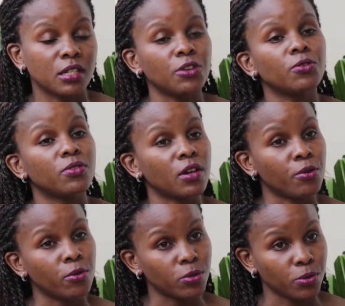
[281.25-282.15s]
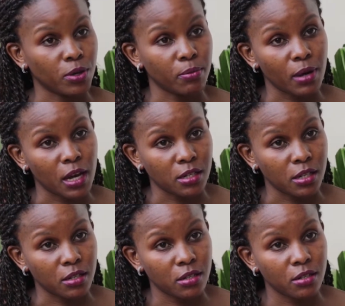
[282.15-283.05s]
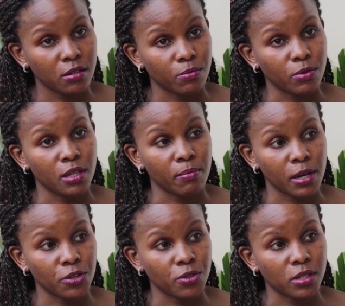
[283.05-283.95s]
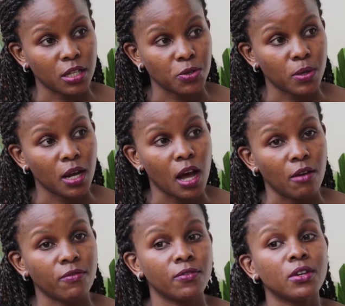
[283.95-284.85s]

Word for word: The youth are also impacted with the bad roads that we have.